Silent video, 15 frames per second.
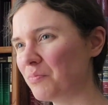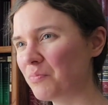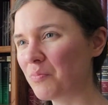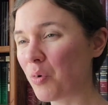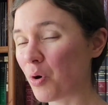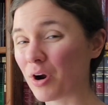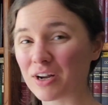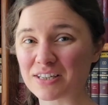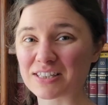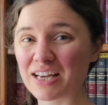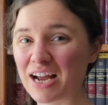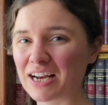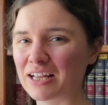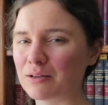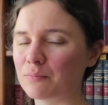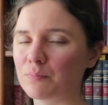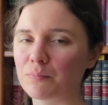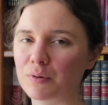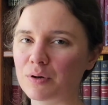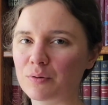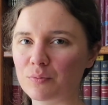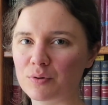more exciting
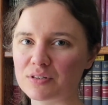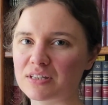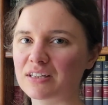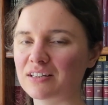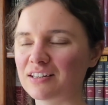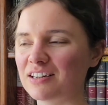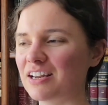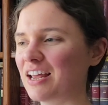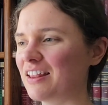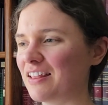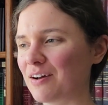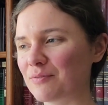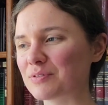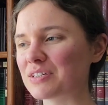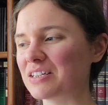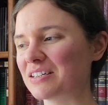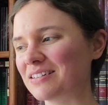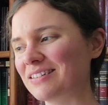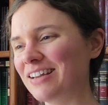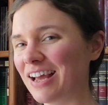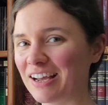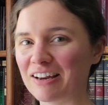but it wasn't and that was a
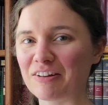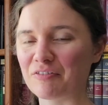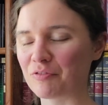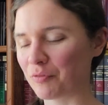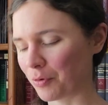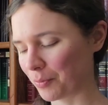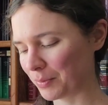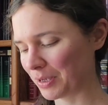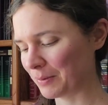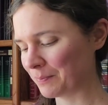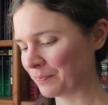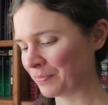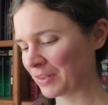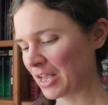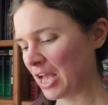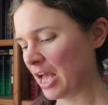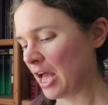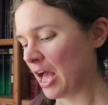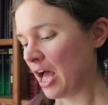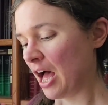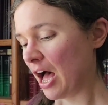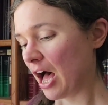negative for me
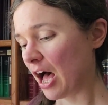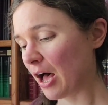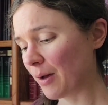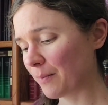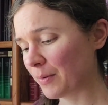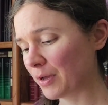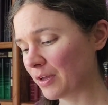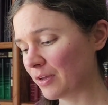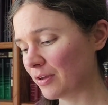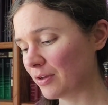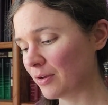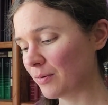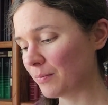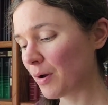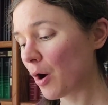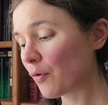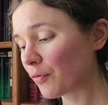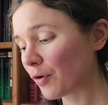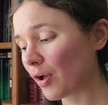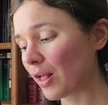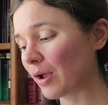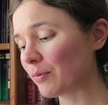um but
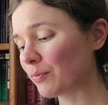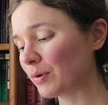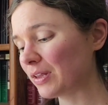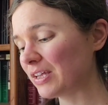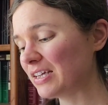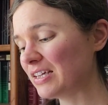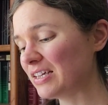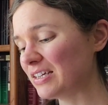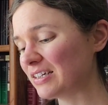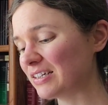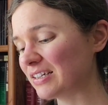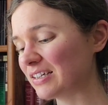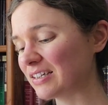overall i really